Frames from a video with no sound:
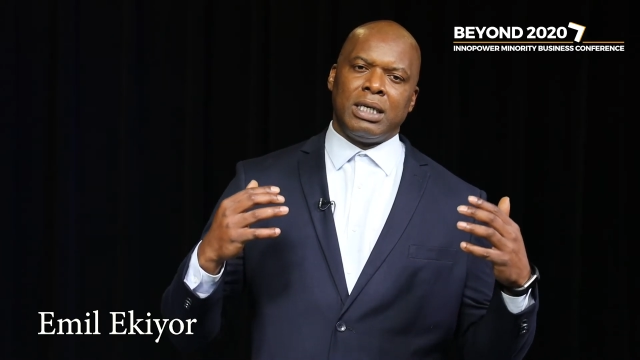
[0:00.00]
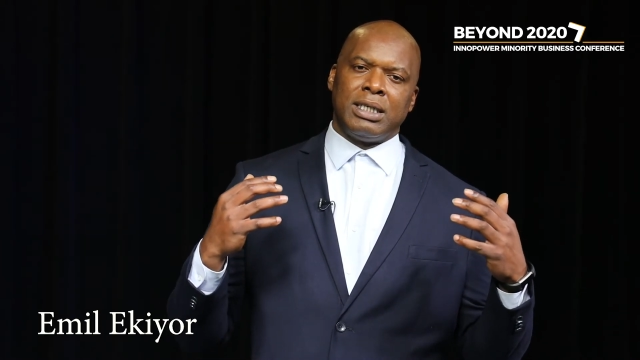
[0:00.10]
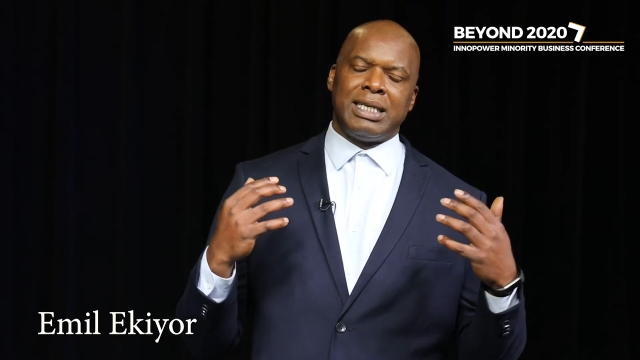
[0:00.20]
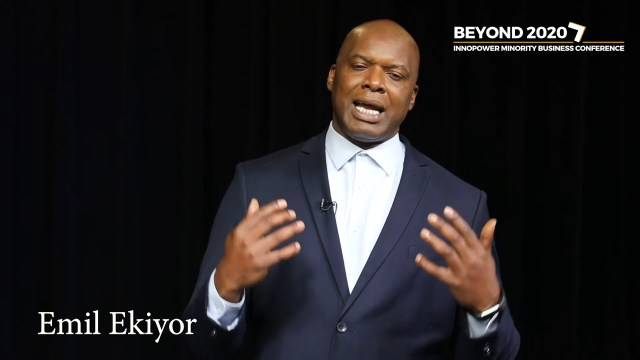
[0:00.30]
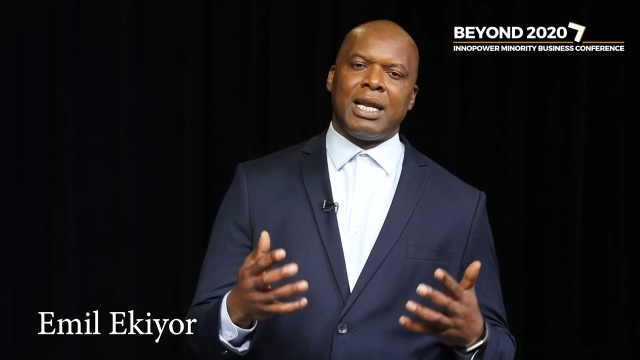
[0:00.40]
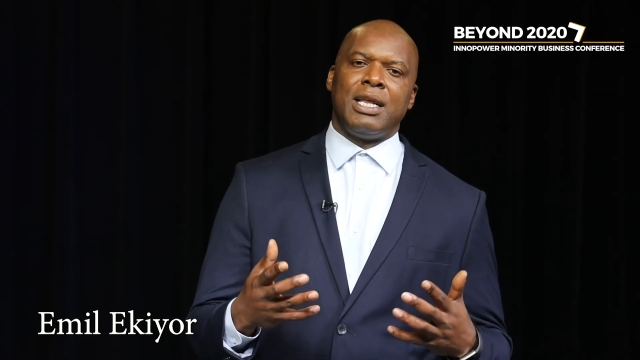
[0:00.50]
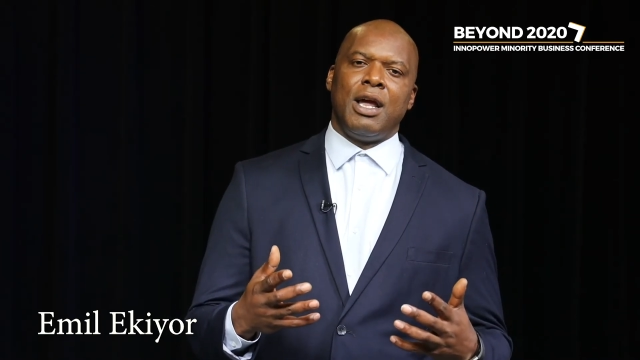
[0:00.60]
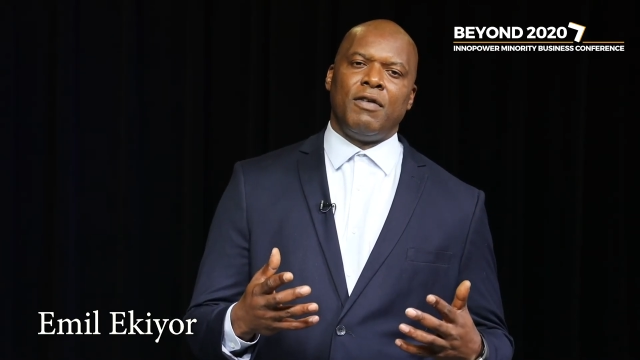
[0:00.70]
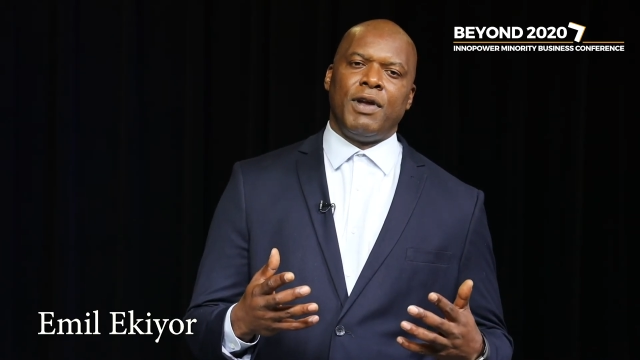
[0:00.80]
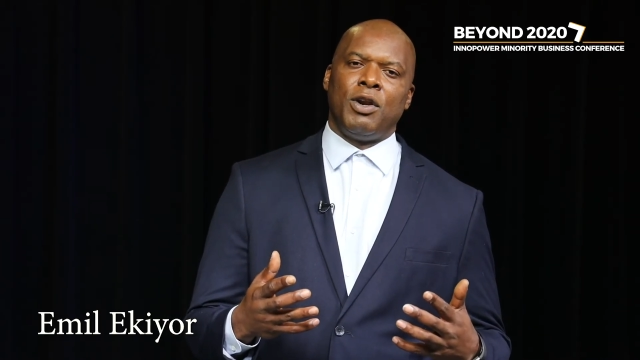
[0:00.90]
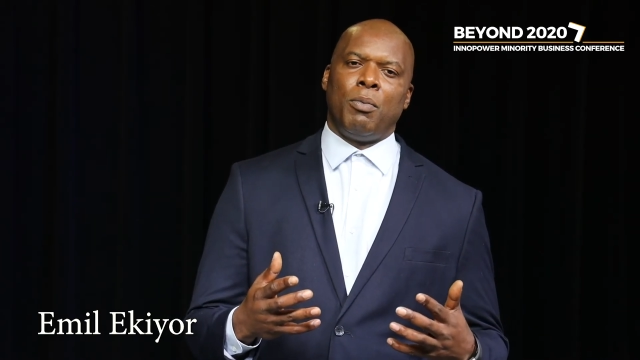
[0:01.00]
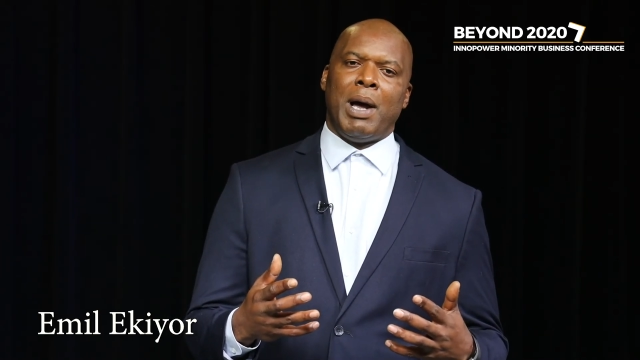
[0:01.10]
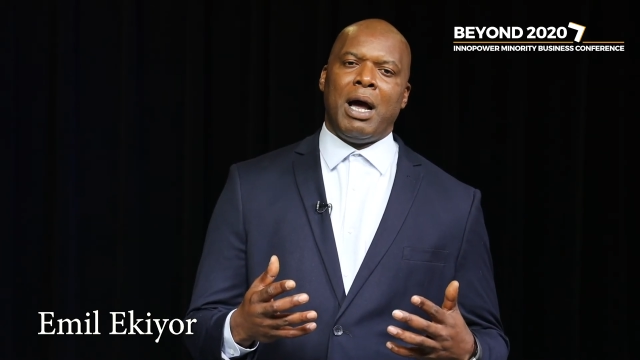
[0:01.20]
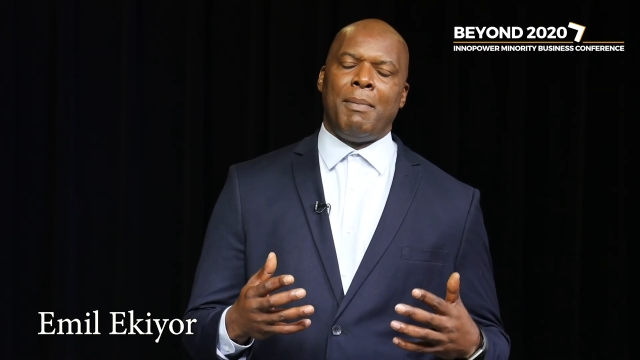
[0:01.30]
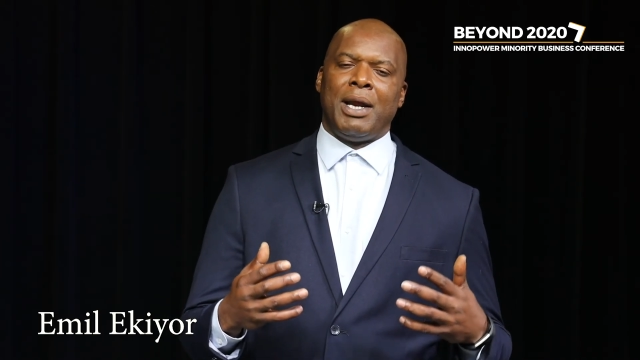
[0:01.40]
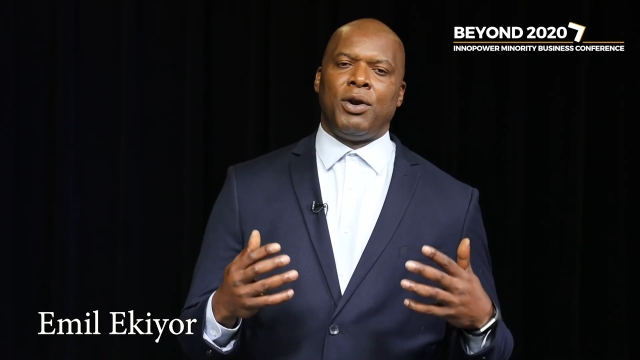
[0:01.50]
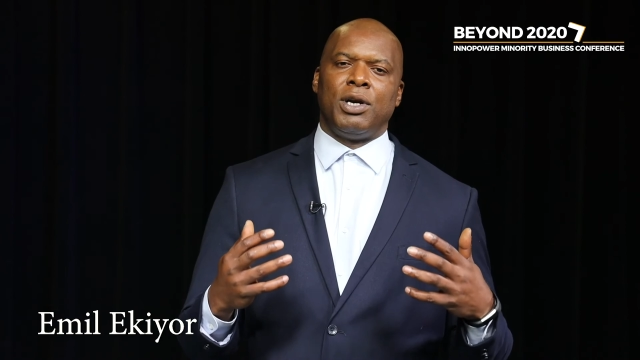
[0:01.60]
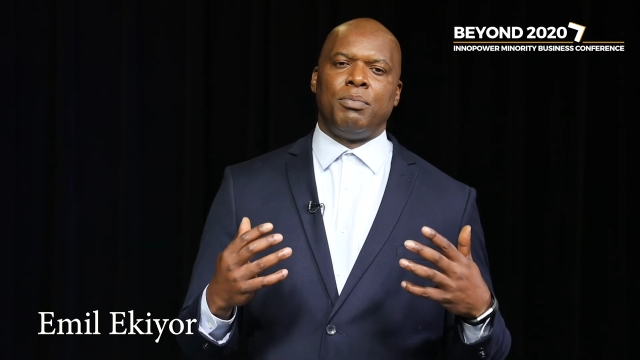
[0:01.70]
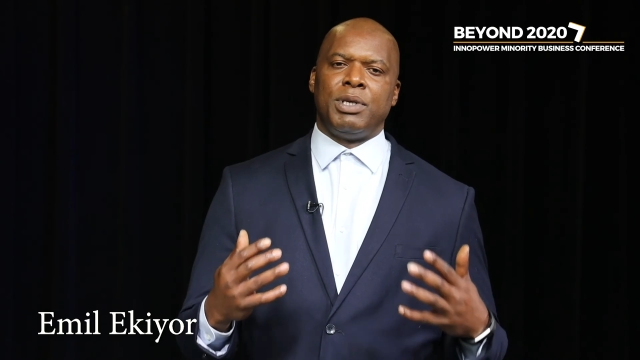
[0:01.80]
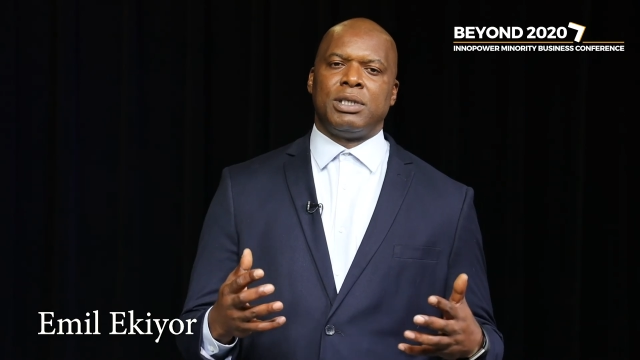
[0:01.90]
the second year of InnoPower
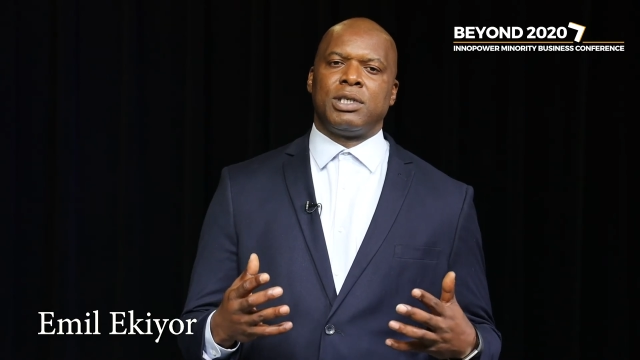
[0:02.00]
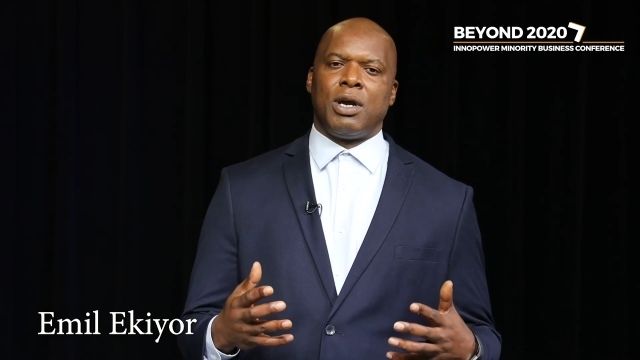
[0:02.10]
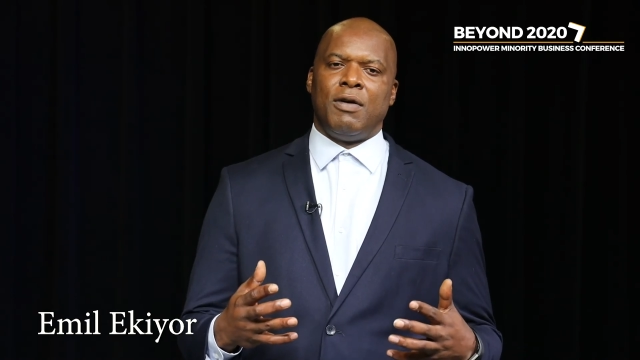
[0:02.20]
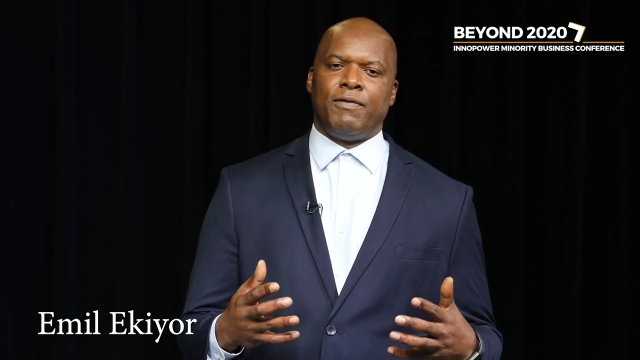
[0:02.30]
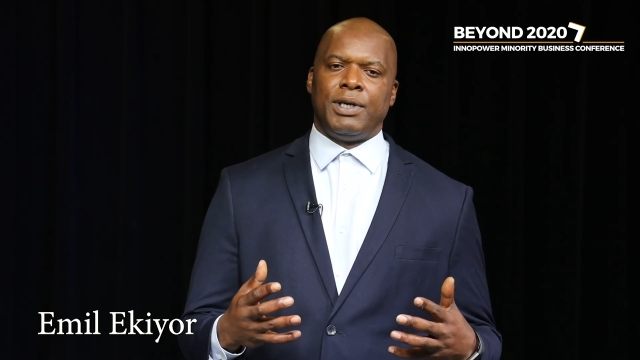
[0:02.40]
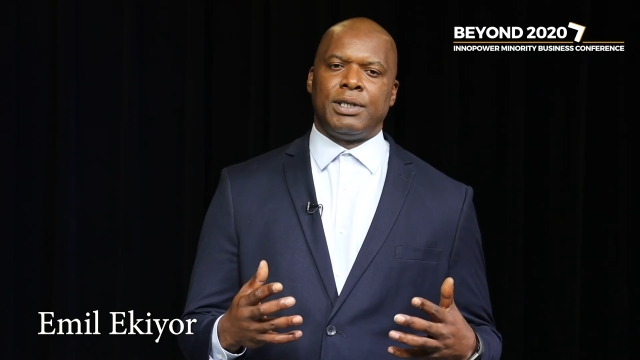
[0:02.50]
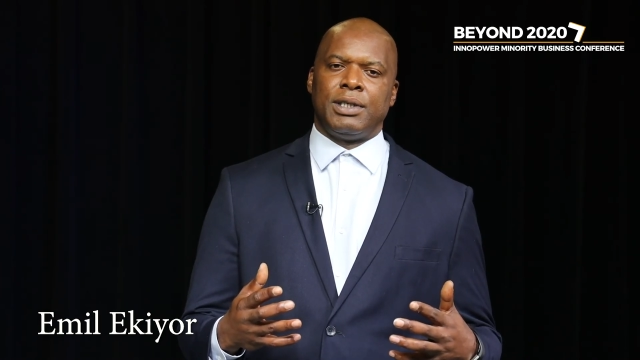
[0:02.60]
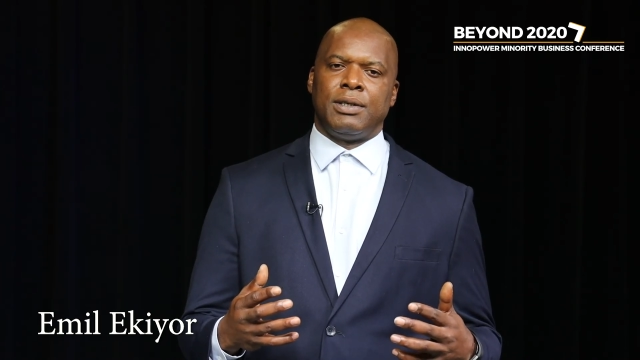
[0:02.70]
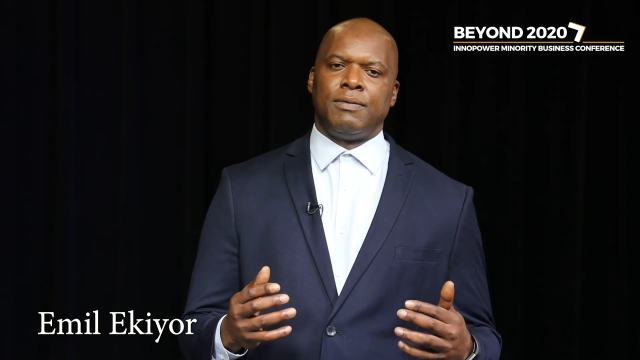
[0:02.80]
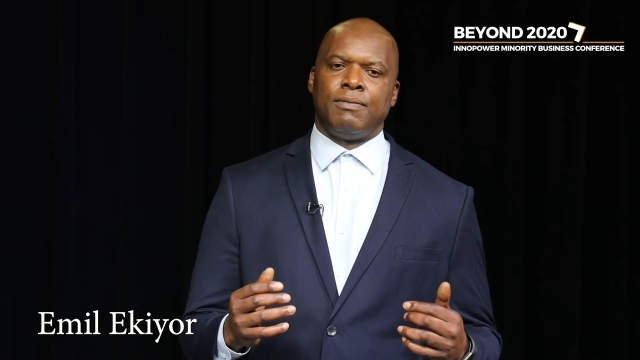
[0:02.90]
Minority Business Conference.